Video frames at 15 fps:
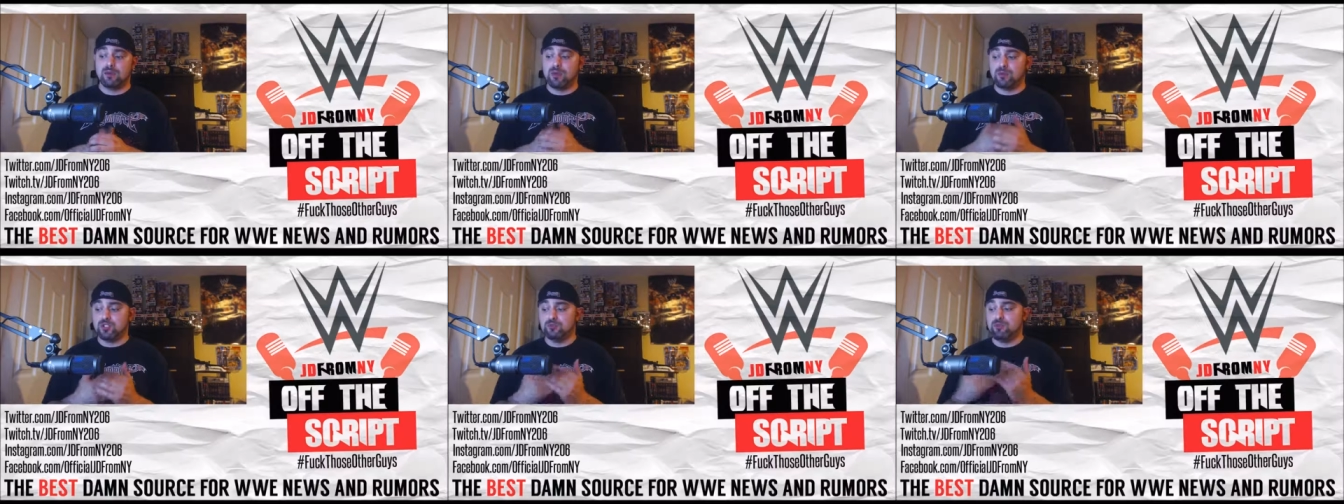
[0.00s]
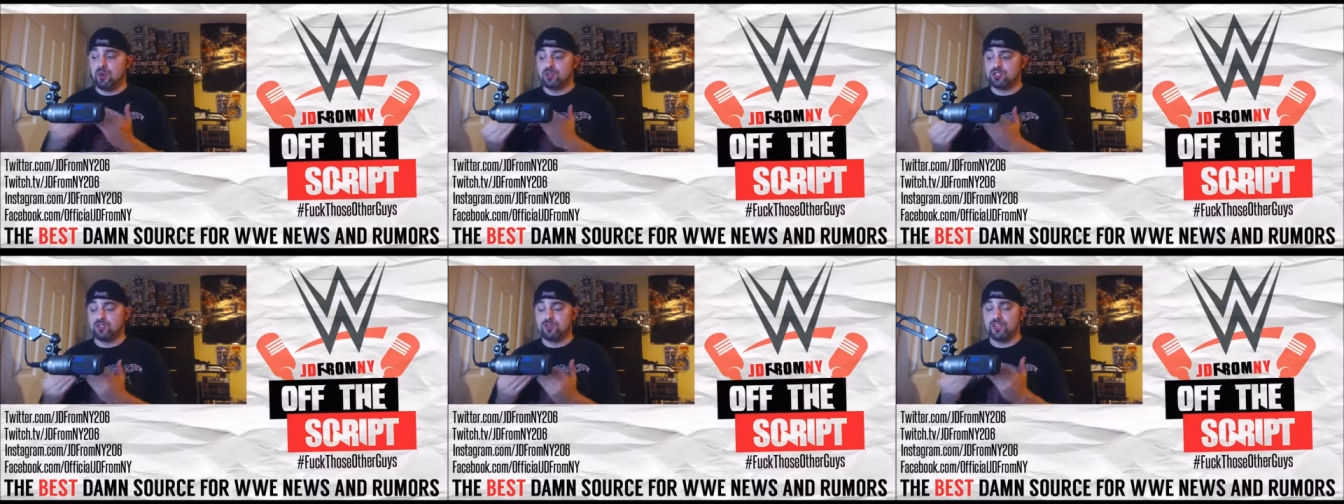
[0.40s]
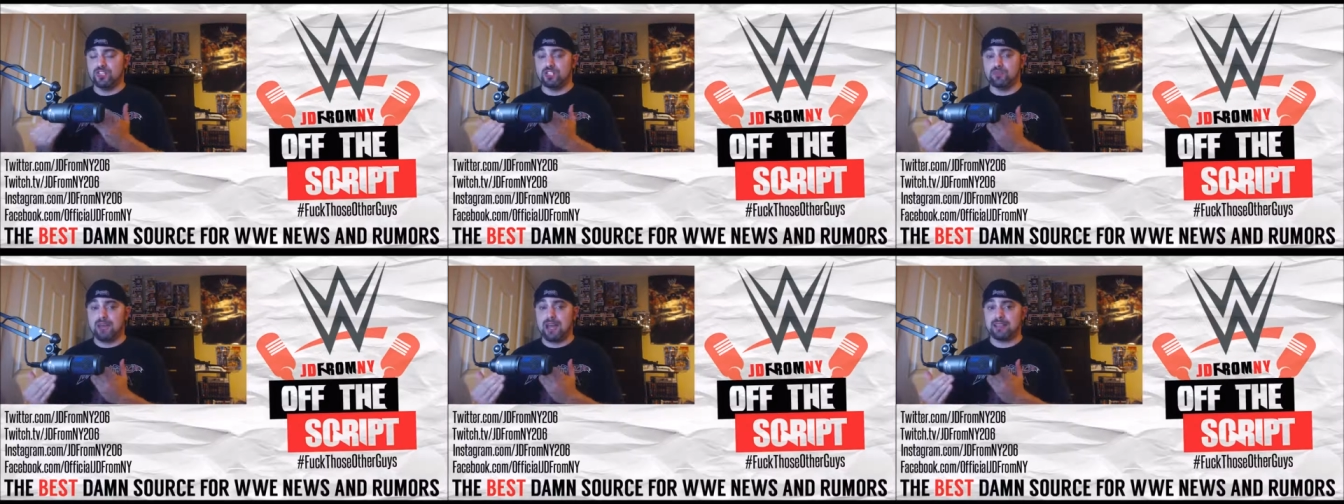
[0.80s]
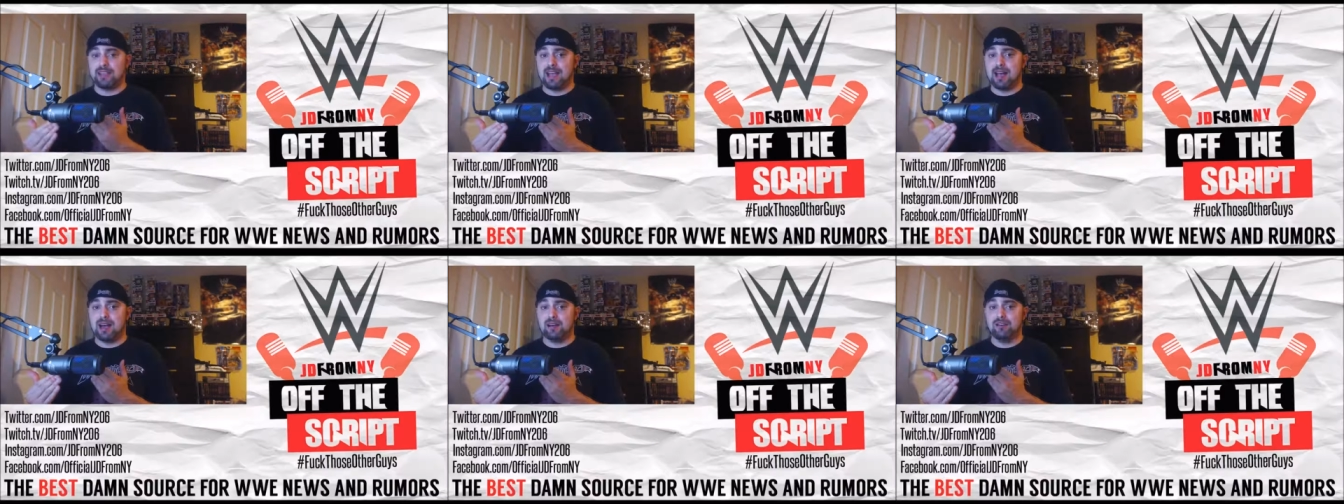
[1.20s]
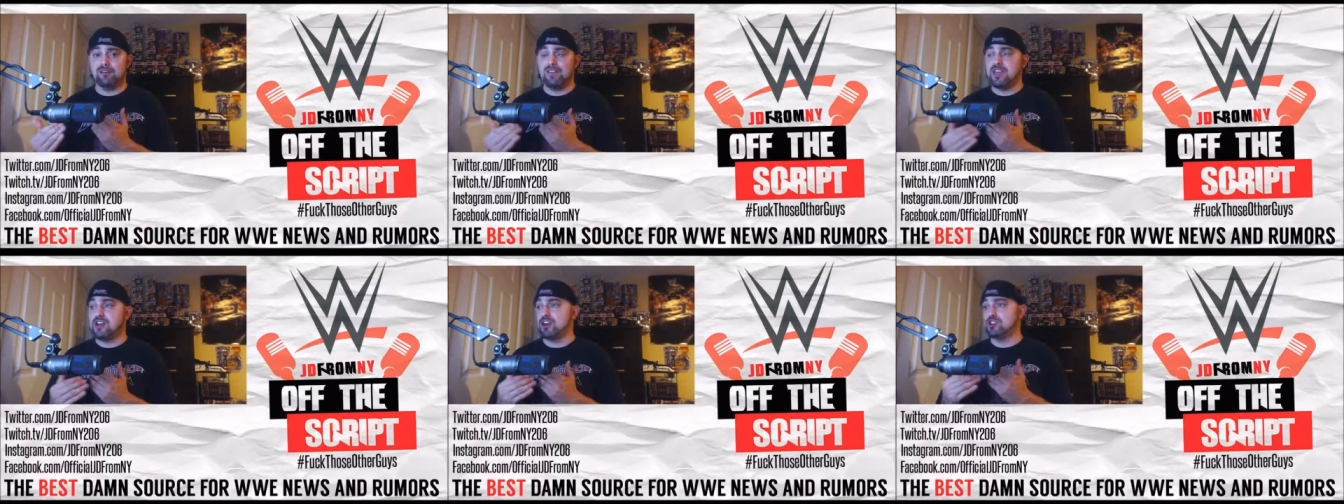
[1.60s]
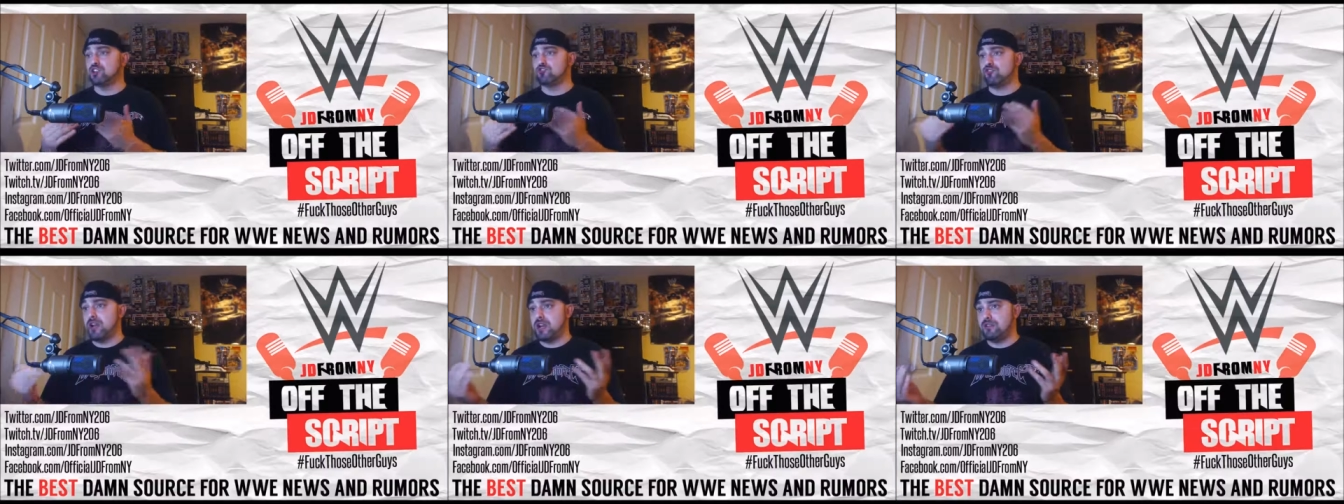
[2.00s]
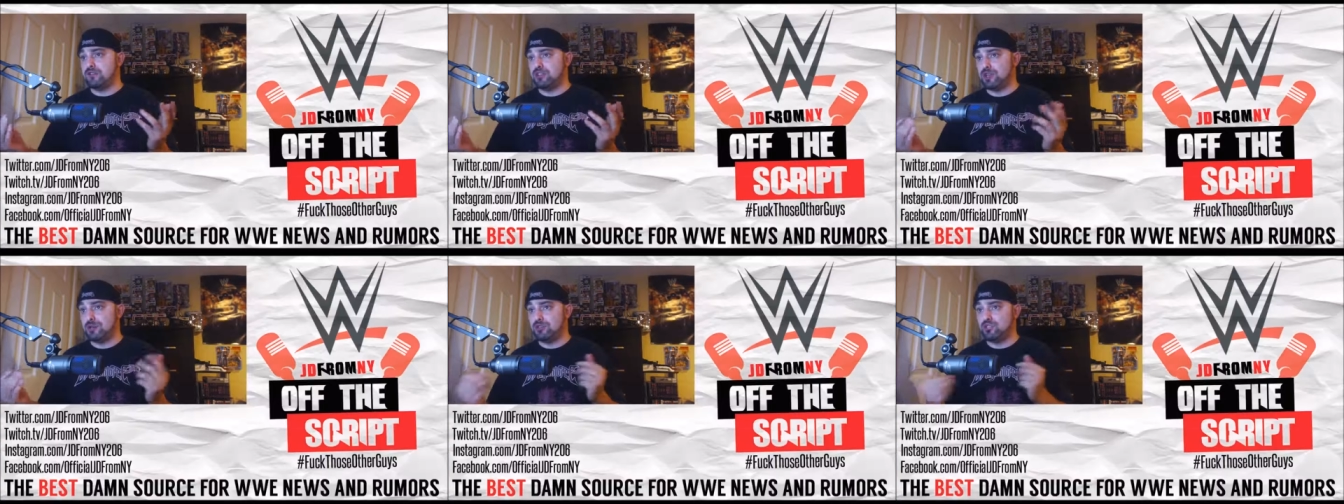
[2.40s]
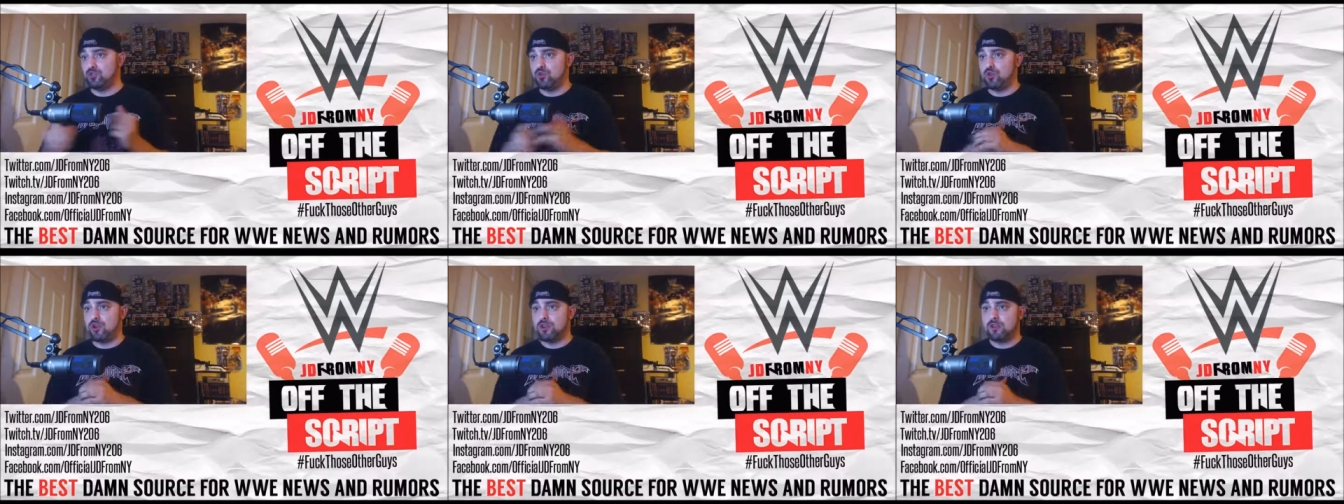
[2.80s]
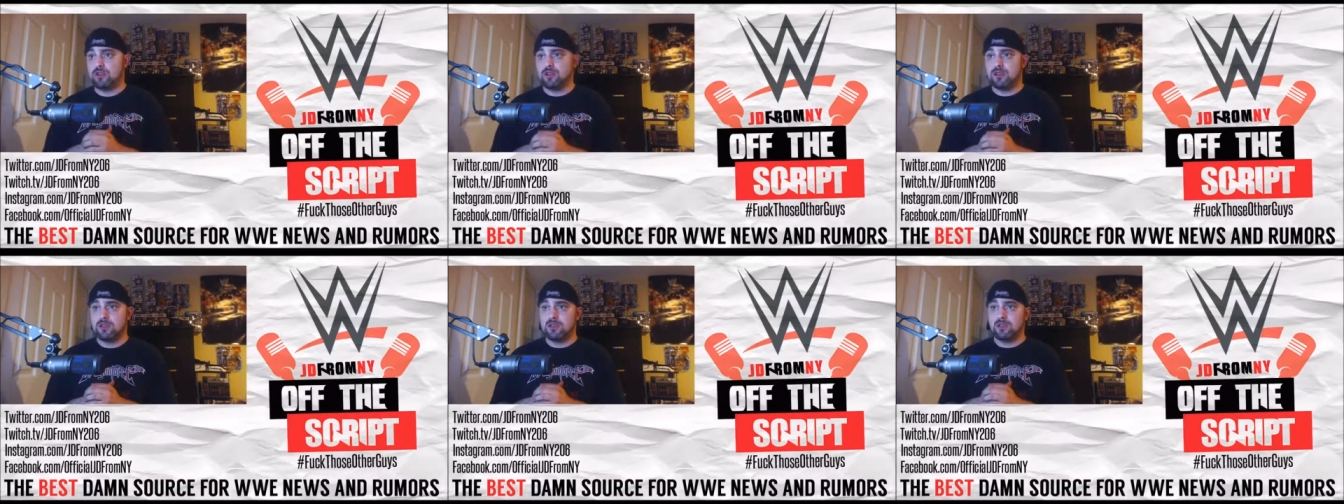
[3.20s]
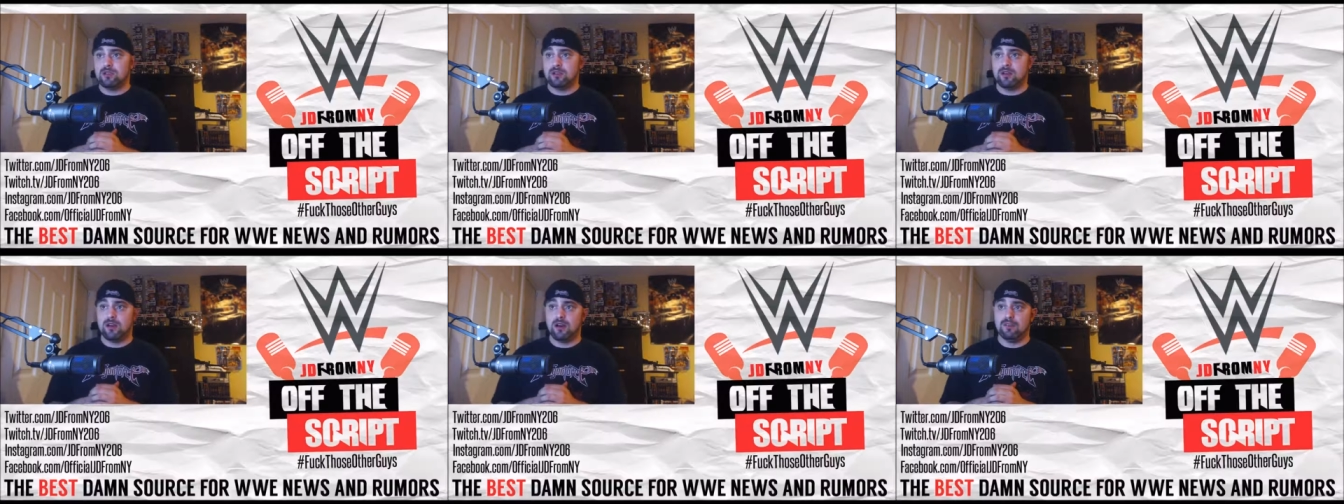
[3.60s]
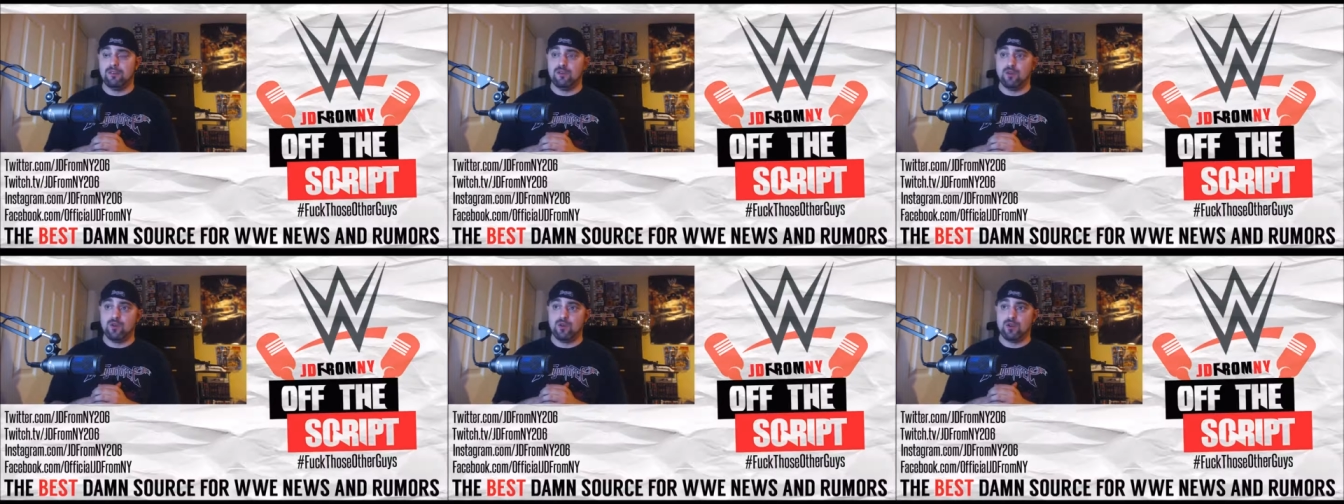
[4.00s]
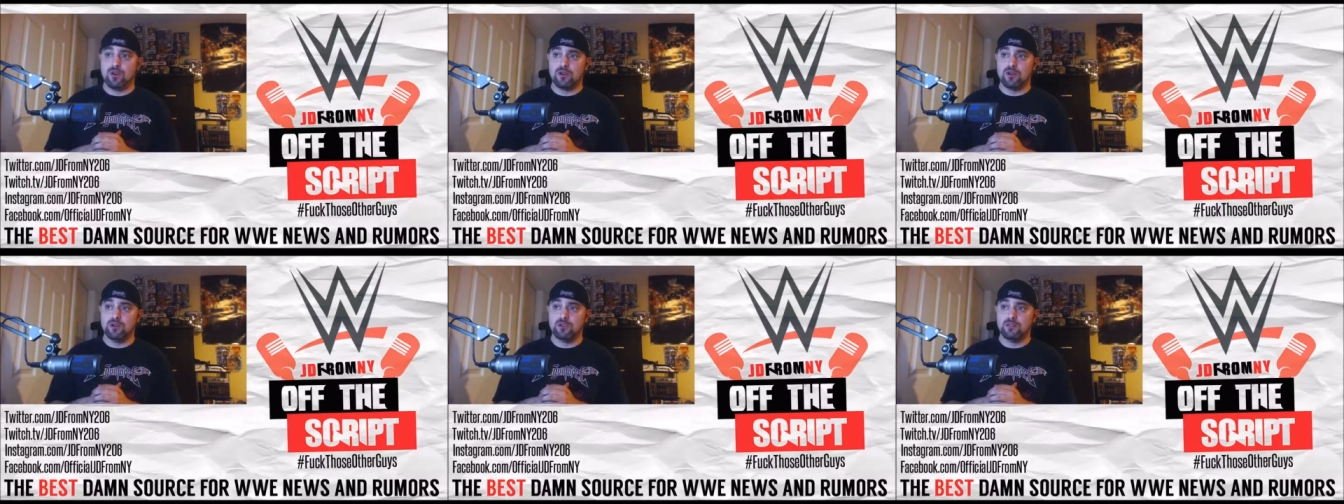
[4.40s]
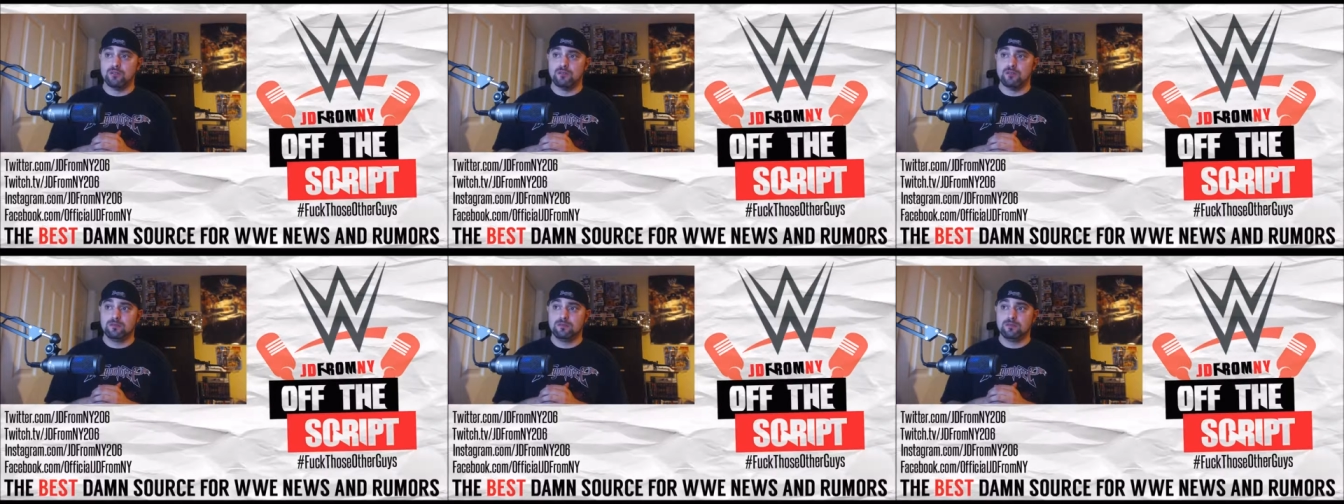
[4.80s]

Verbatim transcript: pretty much bolstering SmackDown via a trade of some sort uh, for